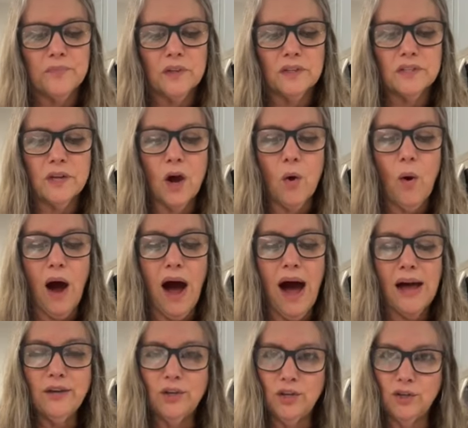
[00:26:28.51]
So I
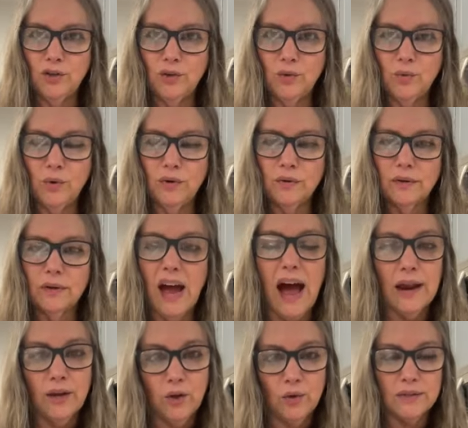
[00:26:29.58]
knew,
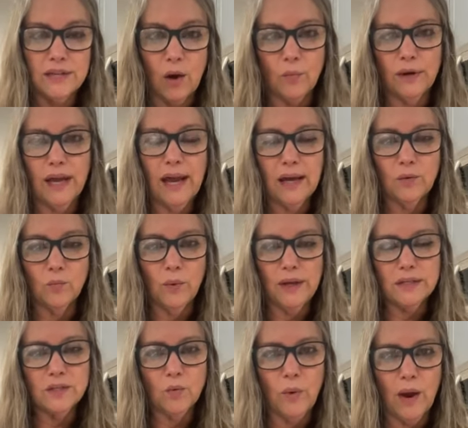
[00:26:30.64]
because I went ahead and went
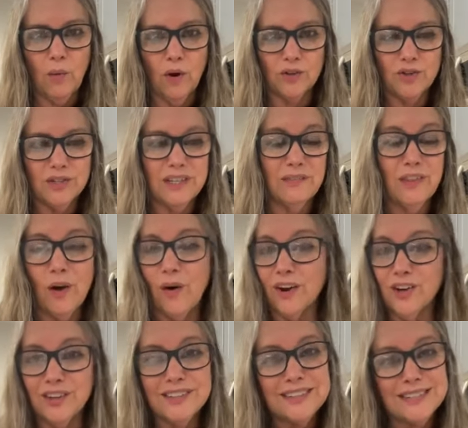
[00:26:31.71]
to Weight Watchers, even though I
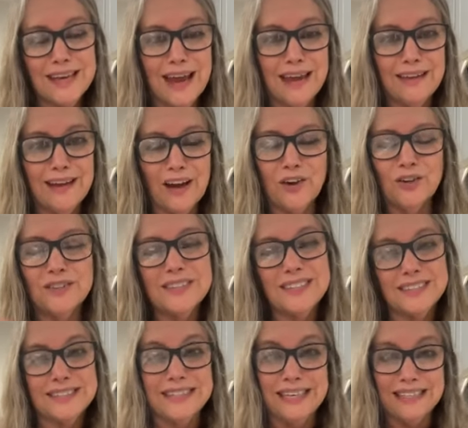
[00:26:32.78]
couldn't
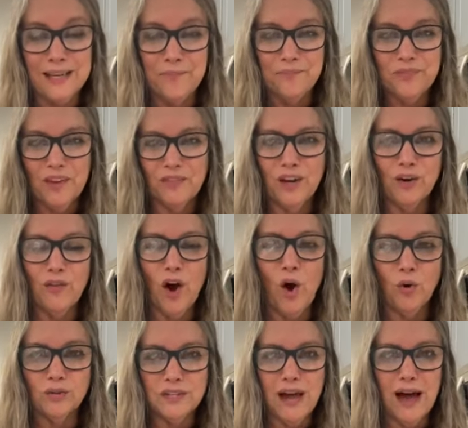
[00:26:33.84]
sit there the
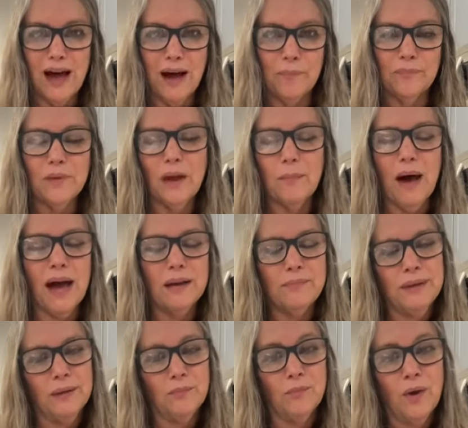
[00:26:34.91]
whole time. I had
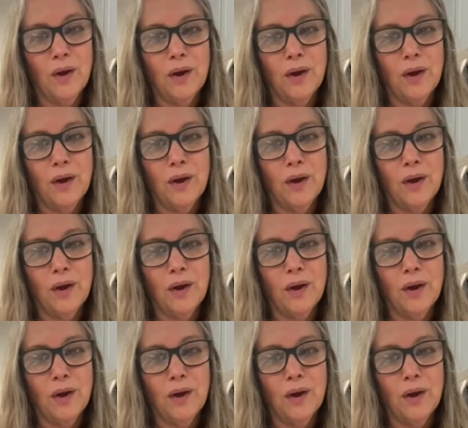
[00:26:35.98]
been,